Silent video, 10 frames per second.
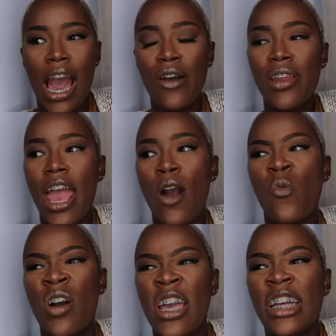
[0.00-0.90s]
I only
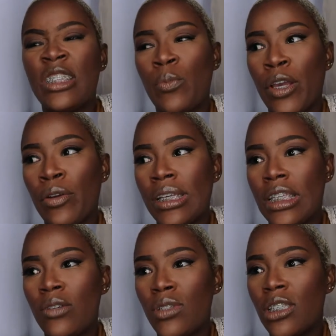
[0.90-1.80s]
had one experience
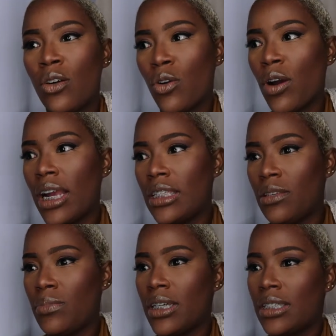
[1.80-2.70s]
and it was so
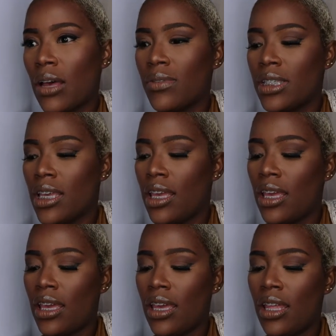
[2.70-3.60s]
crazy because I was
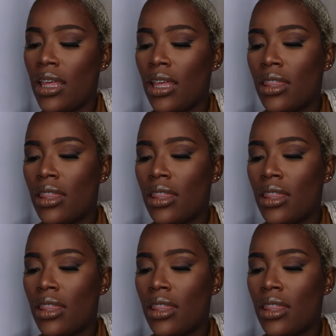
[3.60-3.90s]
in